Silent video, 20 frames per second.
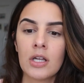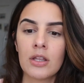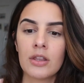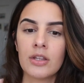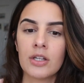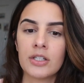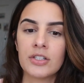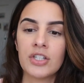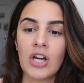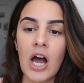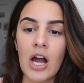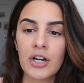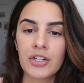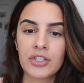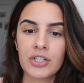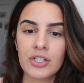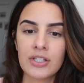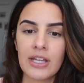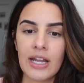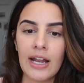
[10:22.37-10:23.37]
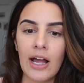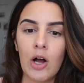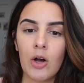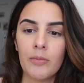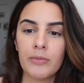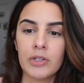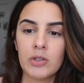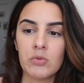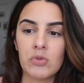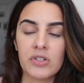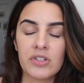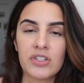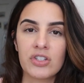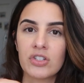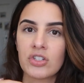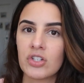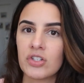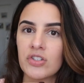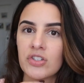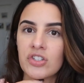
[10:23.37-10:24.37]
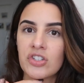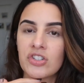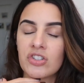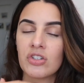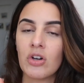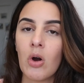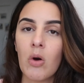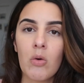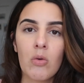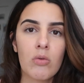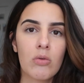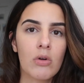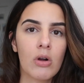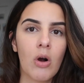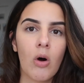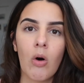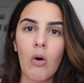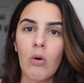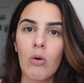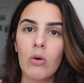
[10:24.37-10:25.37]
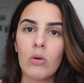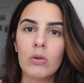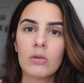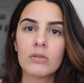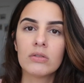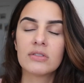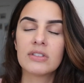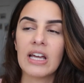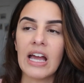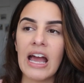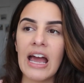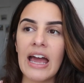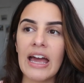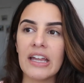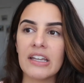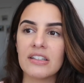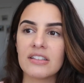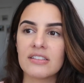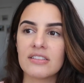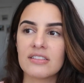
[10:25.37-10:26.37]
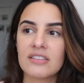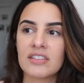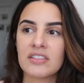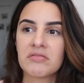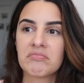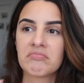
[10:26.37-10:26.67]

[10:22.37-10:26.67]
The doctor that helped me was just so cold, and